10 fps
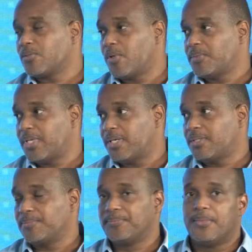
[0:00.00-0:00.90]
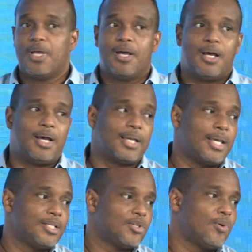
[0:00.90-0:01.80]
website.
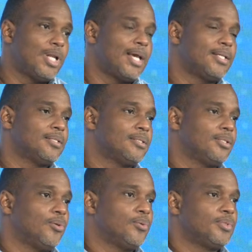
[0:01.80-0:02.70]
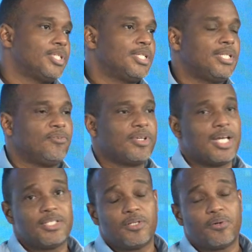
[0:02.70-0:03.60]
Again, it outlines,
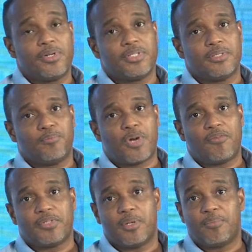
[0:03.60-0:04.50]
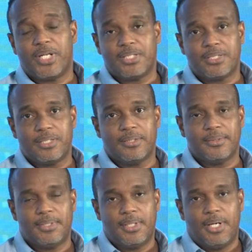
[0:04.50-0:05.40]
significant increases in profitability,
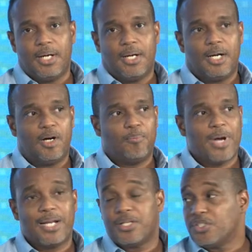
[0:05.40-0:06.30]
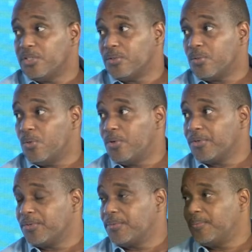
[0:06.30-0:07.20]
balance sheet growth.
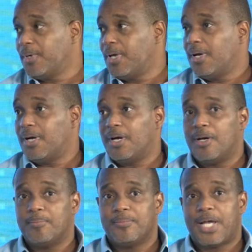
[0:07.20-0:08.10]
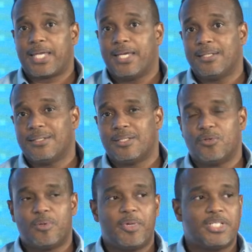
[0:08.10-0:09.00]
Again,
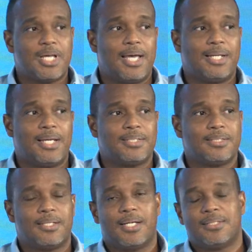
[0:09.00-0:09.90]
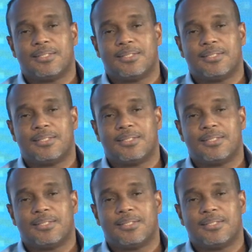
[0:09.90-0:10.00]
the major highlight is that